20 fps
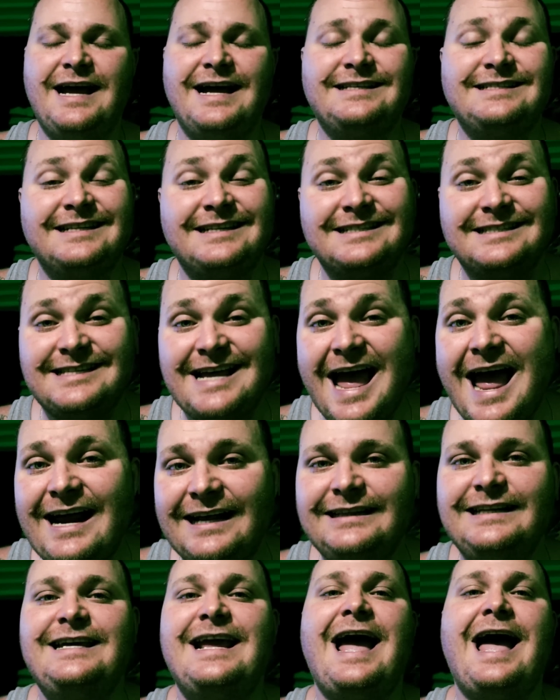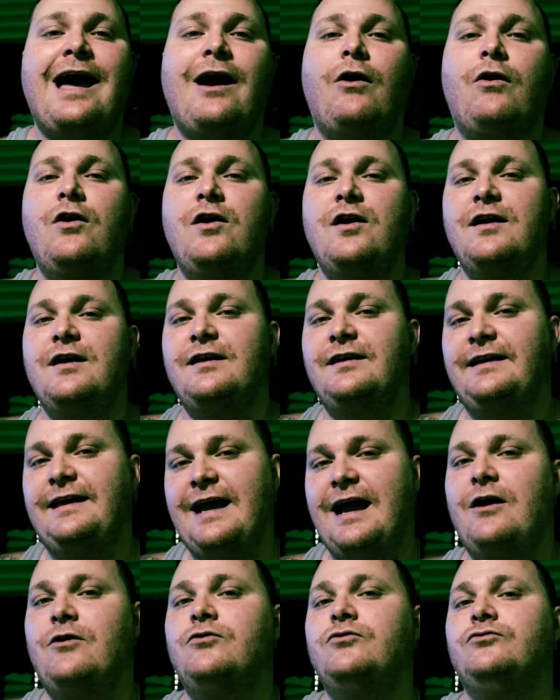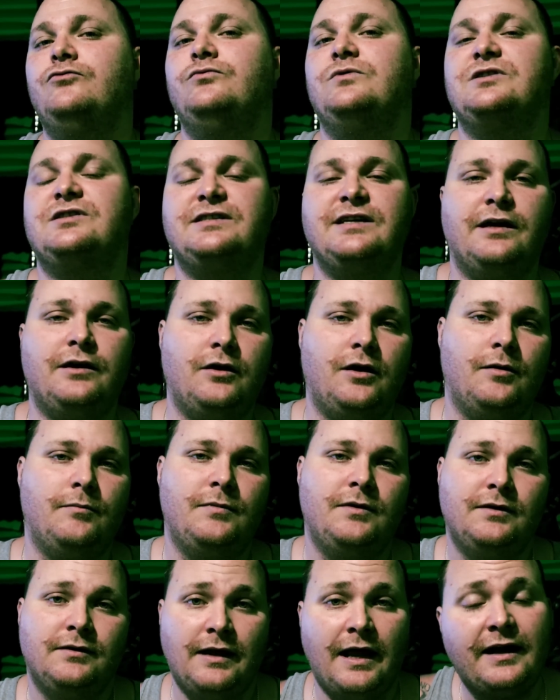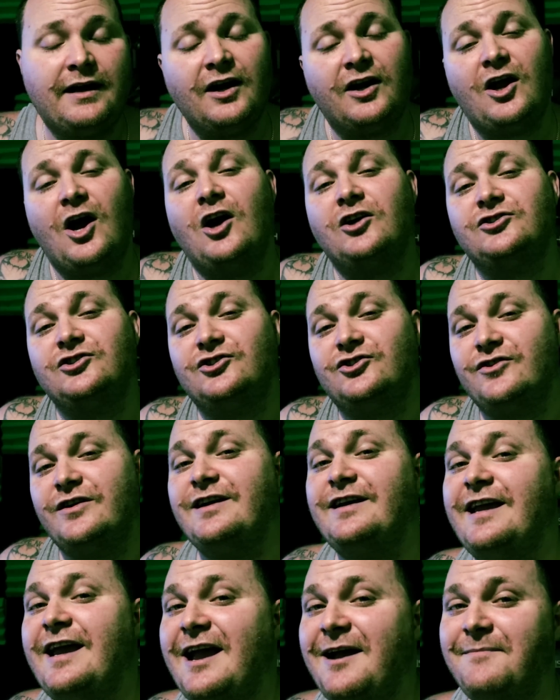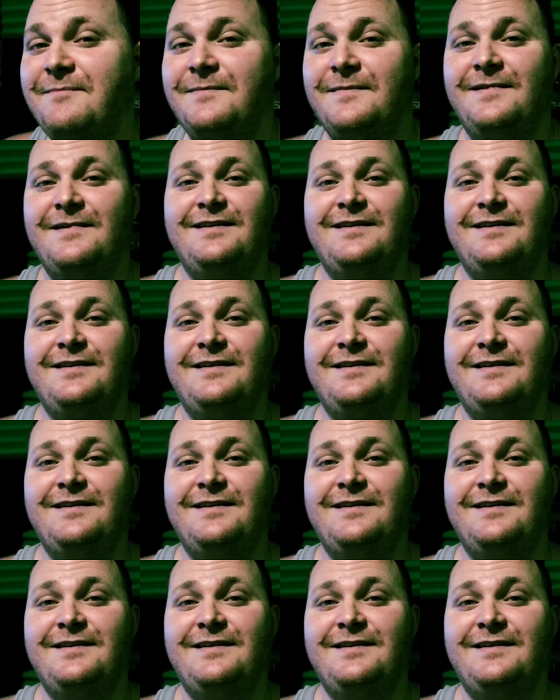That's exactly how Calhoun was set up, like a concentrate camp.